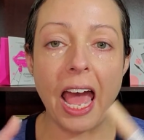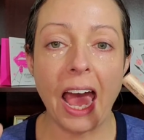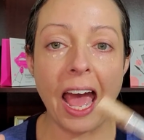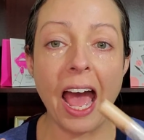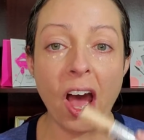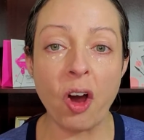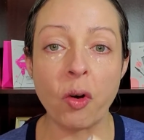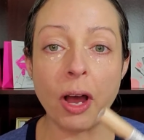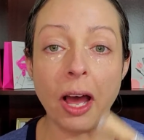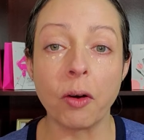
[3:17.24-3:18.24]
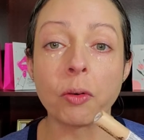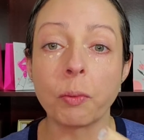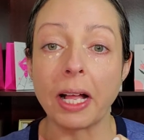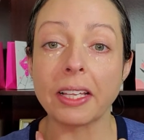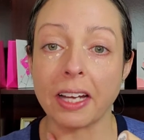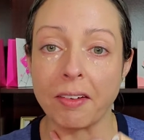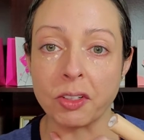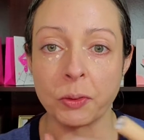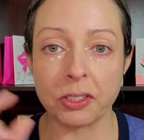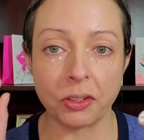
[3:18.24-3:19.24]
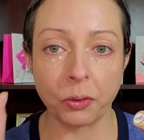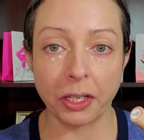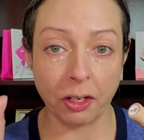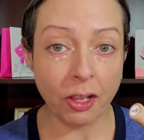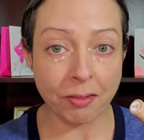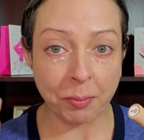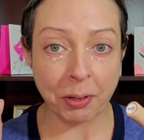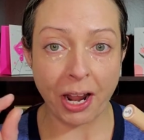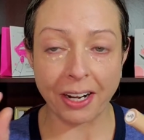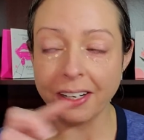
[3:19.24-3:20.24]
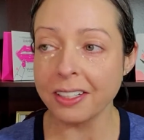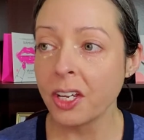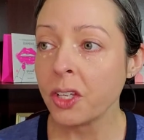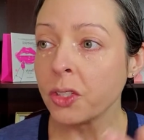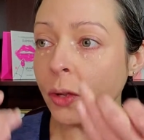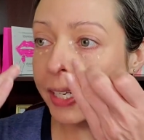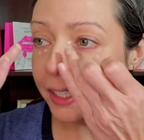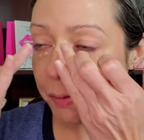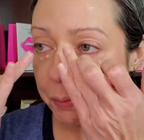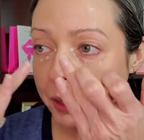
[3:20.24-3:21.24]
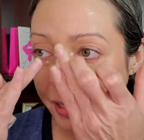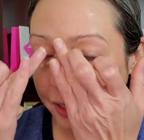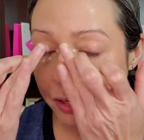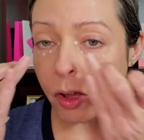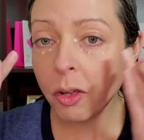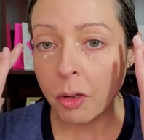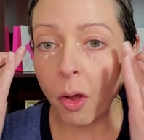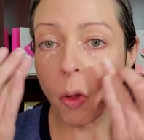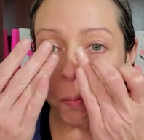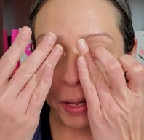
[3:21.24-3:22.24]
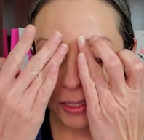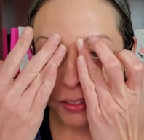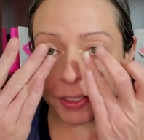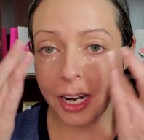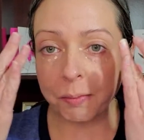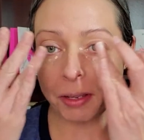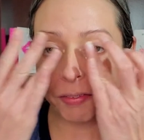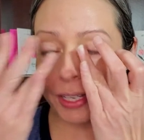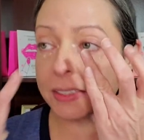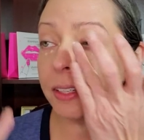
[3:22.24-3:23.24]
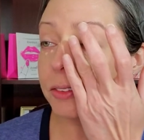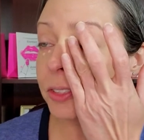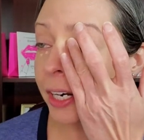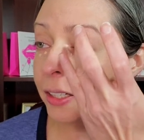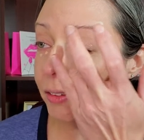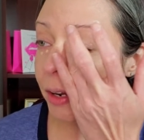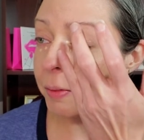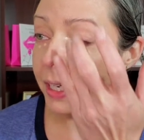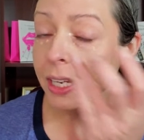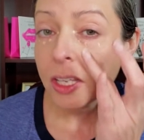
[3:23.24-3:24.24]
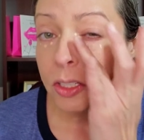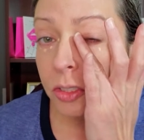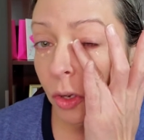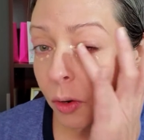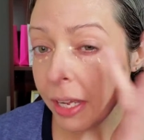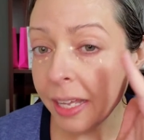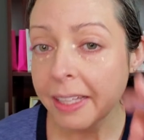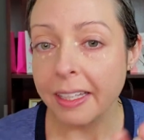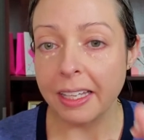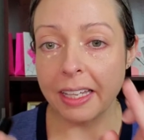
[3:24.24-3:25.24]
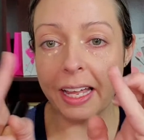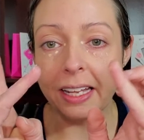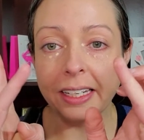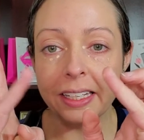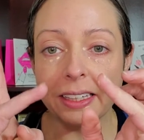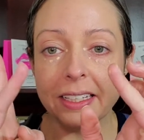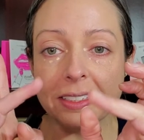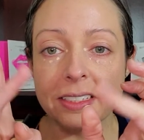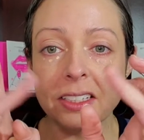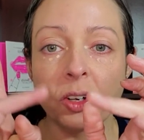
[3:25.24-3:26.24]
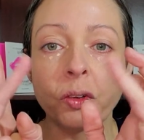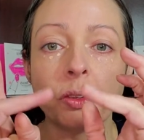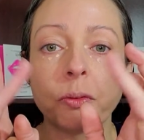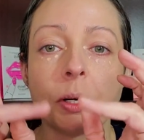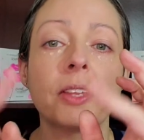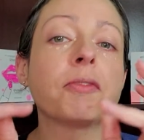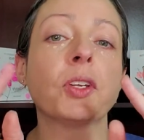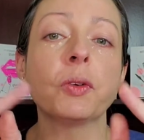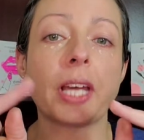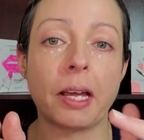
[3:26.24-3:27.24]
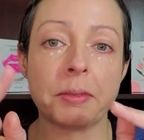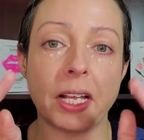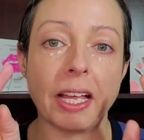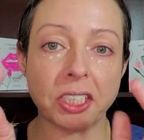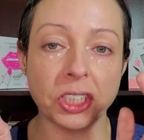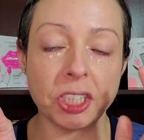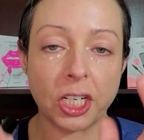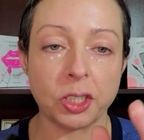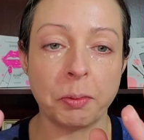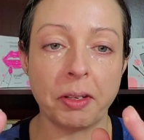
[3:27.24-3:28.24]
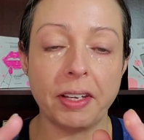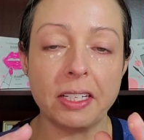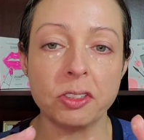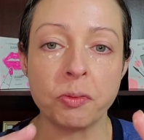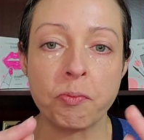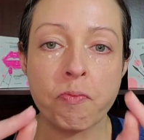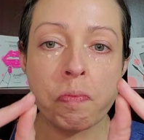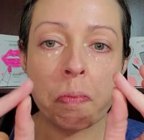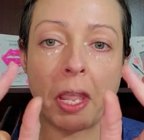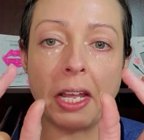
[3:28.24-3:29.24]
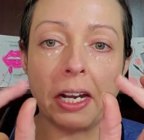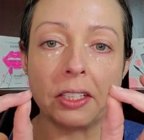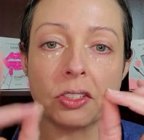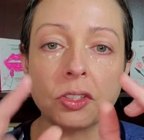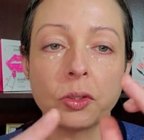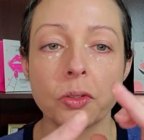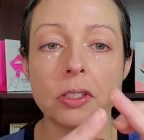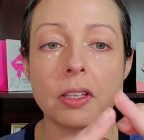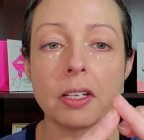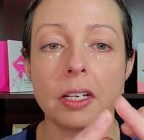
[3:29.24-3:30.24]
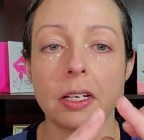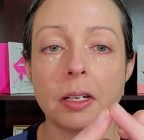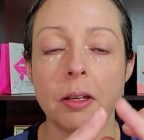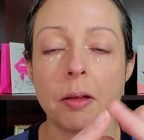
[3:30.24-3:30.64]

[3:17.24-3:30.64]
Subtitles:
how well it covers with so little of a product. So I ended up with like a whole mess of it on my face I was trying to rub in. So, and this is one of the few times I'll actually touch my face, and I just use the